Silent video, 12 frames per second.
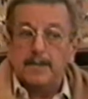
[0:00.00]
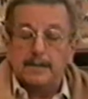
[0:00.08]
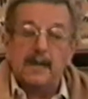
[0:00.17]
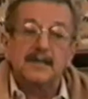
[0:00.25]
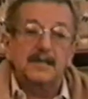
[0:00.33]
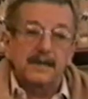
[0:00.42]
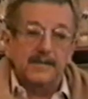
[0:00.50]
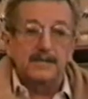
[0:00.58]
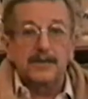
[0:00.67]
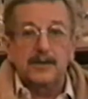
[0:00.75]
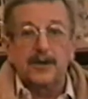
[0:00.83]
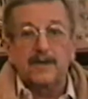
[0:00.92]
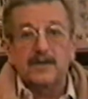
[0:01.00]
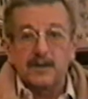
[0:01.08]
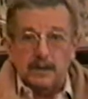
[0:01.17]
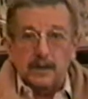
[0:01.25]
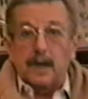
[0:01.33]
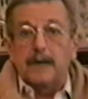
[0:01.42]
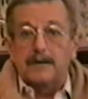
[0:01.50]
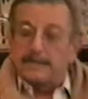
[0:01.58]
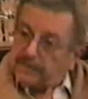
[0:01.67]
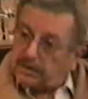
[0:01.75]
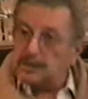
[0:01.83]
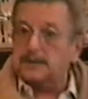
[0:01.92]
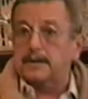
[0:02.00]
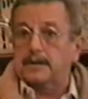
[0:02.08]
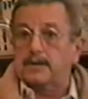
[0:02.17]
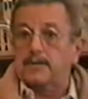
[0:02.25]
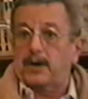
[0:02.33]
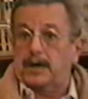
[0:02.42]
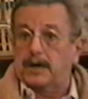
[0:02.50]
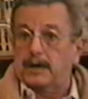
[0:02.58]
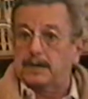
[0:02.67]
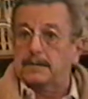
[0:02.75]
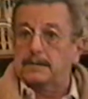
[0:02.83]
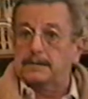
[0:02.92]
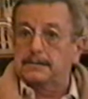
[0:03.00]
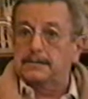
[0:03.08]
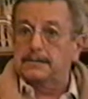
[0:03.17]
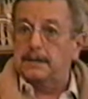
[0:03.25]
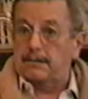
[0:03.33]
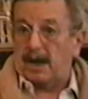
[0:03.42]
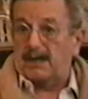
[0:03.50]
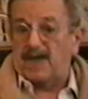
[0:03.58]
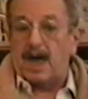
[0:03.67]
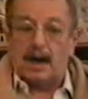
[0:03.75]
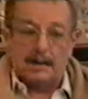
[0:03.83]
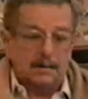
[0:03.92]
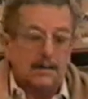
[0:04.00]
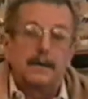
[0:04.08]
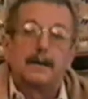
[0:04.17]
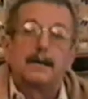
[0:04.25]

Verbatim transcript: Maybe it makes a difference here. You have to do it in London first and bring it here. Mm-hmm. Something like that.